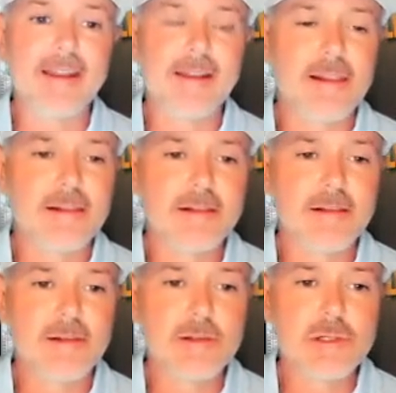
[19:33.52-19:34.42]

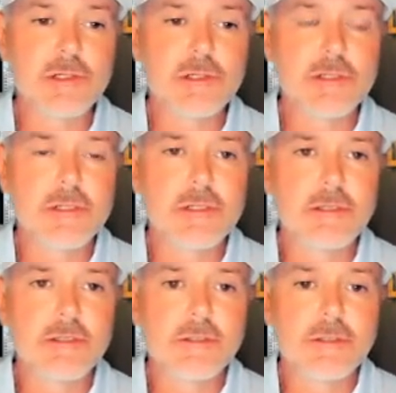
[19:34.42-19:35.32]

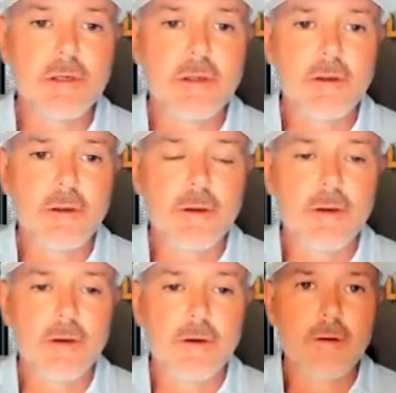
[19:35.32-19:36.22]

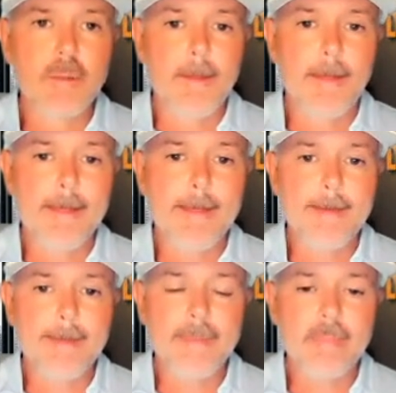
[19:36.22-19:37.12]

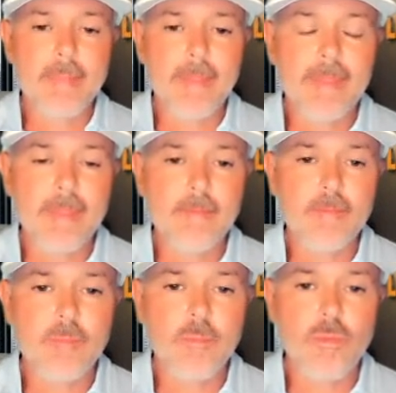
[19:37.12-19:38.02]

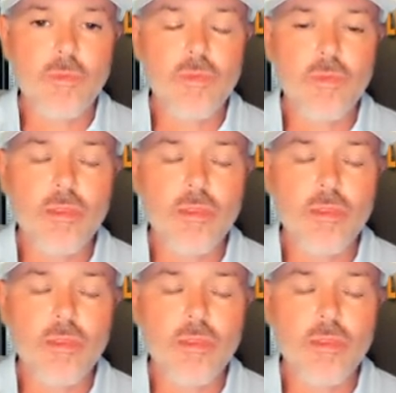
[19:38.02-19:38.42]
(not speaking)